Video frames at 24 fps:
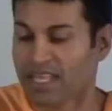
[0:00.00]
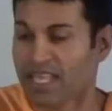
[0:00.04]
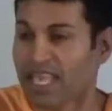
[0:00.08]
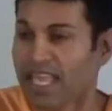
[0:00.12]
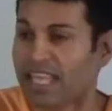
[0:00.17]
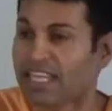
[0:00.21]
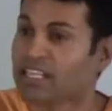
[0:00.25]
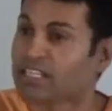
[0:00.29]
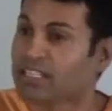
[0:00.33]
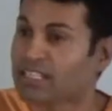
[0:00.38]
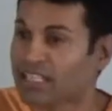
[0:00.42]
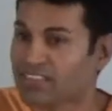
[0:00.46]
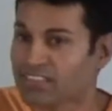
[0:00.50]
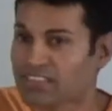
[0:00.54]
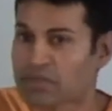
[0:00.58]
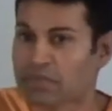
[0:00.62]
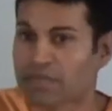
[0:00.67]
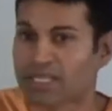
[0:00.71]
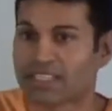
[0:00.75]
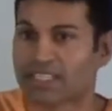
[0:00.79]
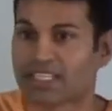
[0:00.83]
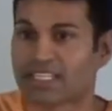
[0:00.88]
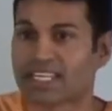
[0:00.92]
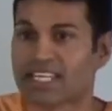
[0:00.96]
And you leave them
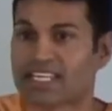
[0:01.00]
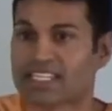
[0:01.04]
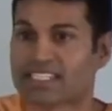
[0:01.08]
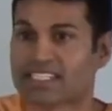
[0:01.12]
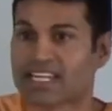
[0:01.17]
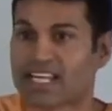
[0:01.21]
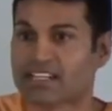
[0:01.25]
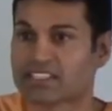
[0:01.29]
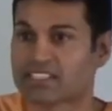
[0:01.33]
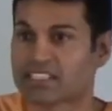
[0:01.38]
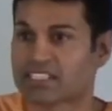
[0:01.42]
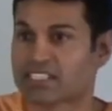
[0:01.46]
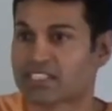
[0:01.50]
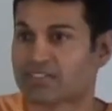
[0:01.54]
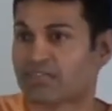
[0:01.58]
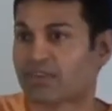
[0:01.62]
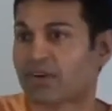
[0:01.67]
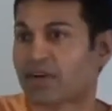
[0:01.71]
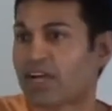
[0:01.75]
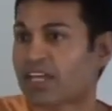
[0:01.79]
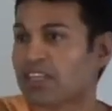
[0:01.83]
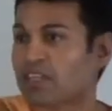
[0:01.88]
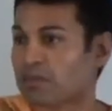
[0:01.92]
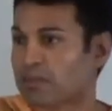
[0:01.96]
at the guest houses
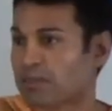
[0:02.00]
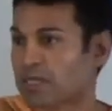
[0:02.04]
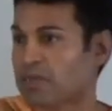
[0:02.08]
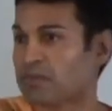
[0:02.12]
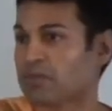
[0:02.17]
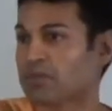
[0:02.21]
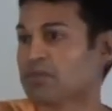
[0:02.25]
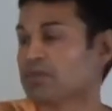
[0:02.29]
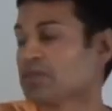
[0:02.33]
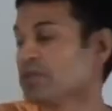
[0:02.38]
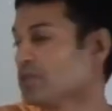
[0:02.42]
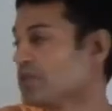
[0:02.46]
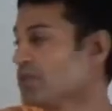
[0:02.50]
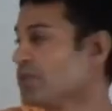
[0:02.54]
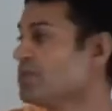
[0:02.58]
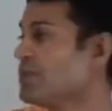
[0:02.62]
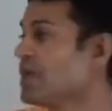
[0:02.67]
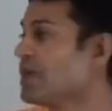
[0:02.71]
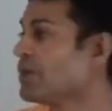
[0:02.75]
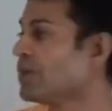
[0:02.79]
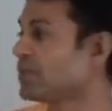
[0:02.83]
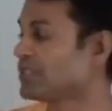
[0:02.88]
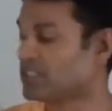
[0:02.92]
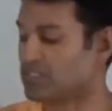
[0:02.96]
for other people who
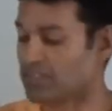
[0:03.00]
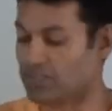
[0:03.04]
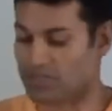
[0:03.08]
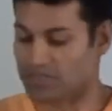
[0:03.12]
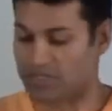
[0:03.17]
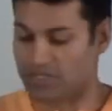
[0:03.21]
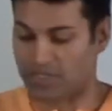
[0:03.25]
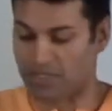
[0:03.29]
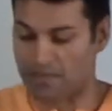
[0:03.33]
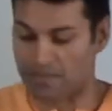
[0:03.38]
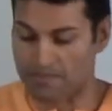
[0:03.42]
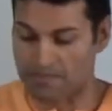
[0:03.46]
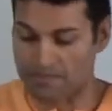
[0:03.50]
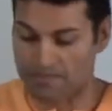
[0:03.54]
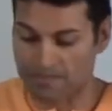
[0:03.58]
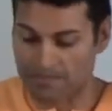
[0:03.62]
may want to use them.